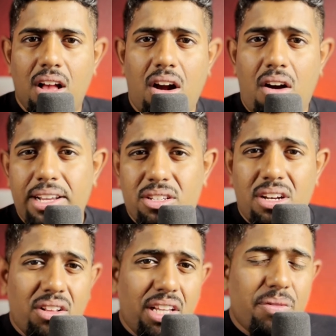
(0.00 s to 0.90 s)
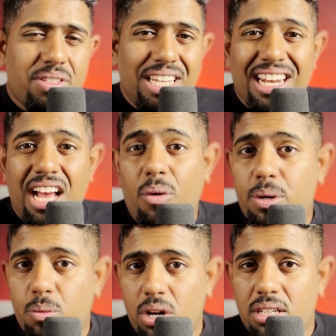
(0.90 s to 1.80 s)
Alright, so now that you've seen how it
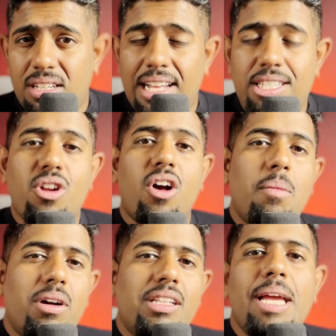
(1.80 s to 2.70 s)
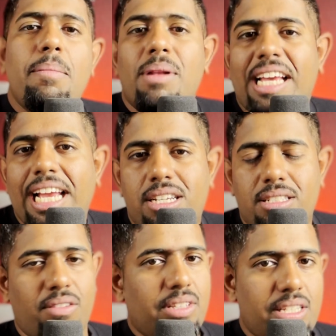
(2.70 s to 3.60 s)
works, let's talk about the implications
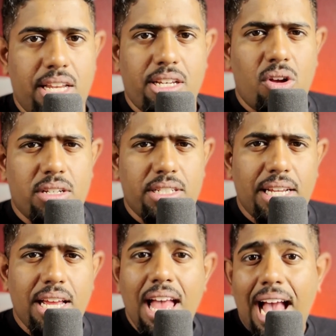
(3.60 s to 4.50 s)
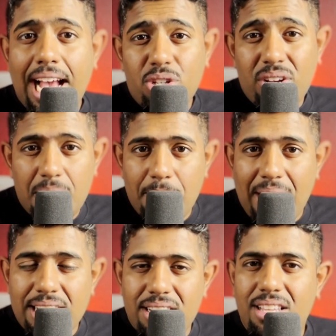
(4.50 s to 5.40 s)
of this technology. As you can
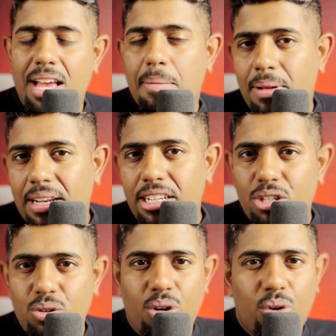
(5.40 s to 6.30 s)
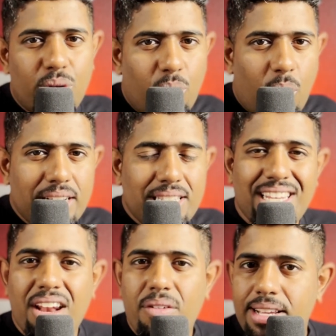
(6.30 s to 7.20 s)
imagine, the ability to clone voice
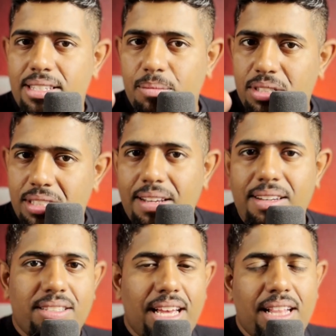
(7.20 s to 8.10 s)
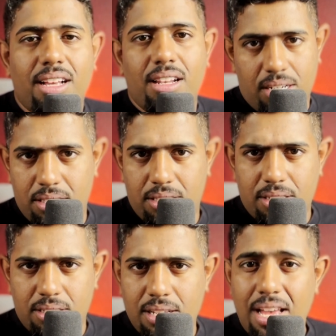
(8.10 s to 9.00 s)
can raise some serious ethical
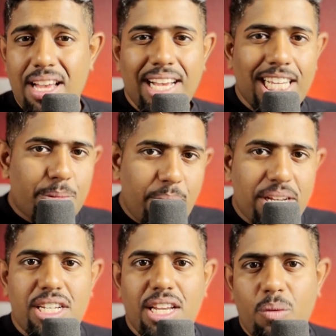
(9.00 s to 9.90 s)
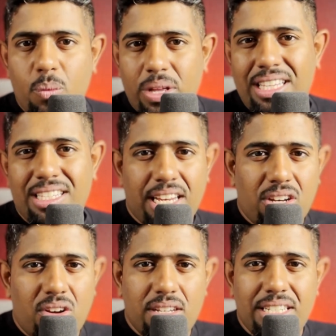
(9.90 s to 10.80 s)
concerns, especially with this
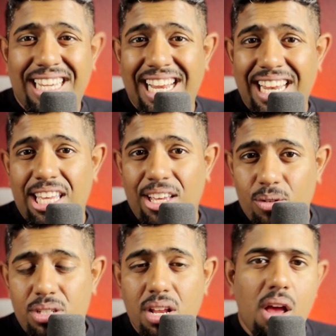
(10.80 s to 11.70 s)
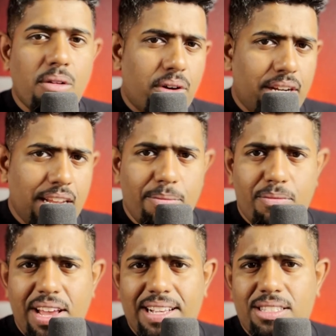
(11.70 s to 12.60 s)
technology getting used for
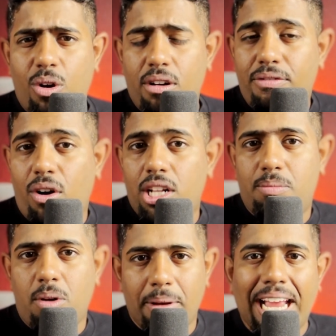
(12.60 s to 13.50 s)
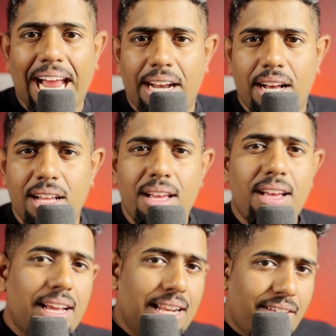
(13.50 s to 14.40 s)
deepfakes or false propaganda.
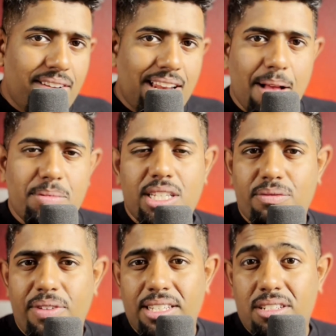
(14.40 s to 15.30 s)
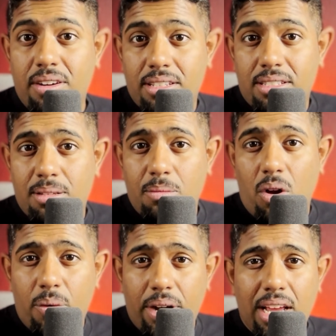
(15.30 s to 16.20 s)
ElevenLabs has faced criticism
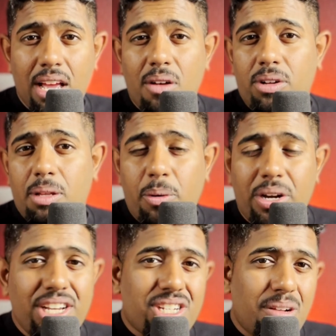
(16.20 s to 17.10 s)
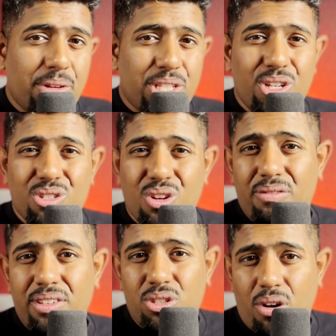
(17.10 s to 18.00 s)
already for the potential misuse of
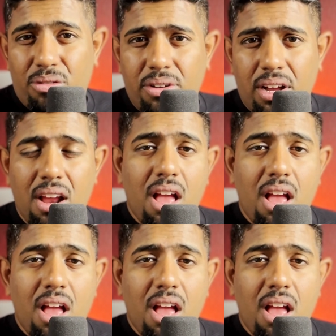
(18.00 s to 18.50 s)
this software.